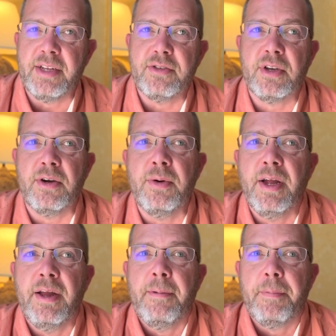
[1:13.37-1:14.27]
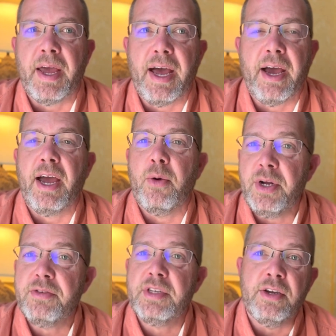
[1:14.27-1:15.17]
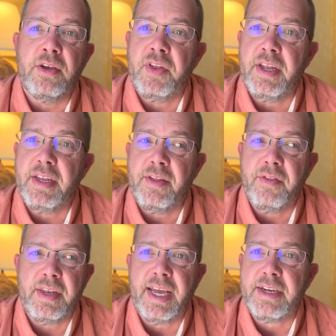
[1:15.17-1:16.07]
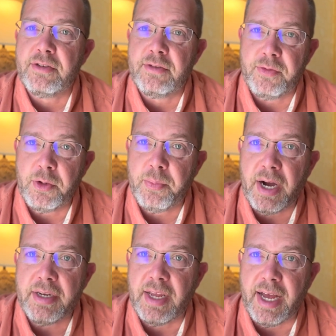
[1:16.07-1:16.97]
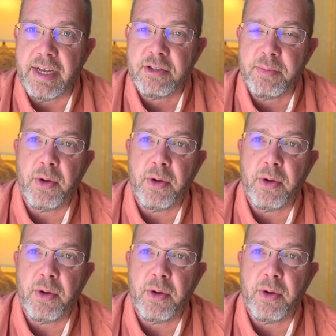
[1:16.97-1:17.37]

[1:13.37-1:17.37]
And so I will tell you that in the next few podcasts,